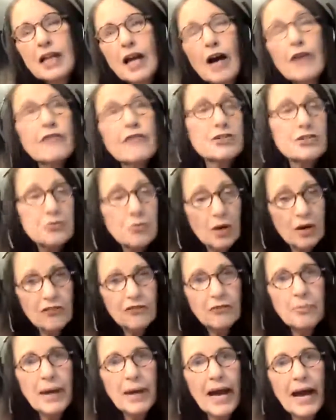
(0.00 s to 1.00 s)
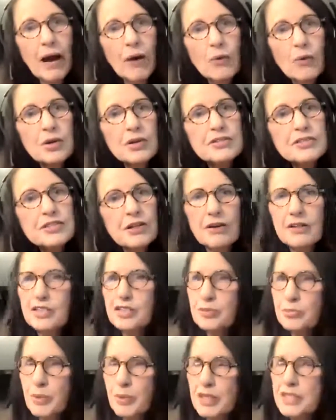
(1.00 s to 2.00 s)
of our 12 powers, our
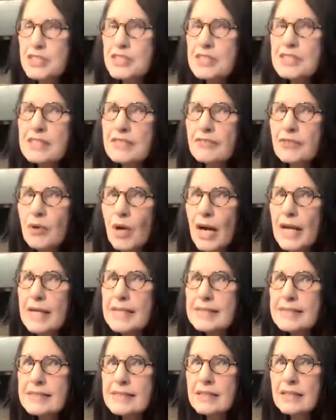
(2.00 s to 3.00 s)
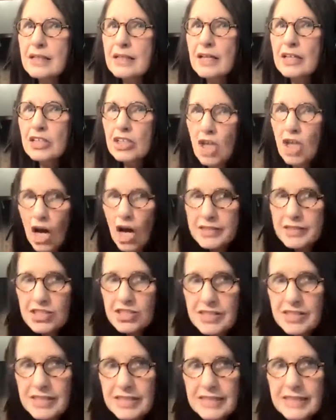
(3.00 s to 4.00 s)
expressions of Christ
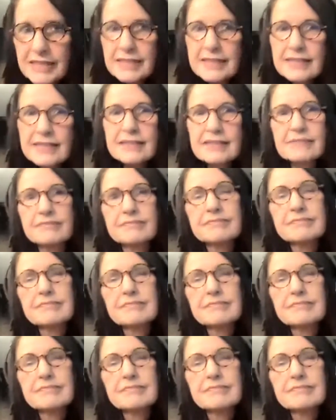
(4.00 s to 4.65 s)
consciousness.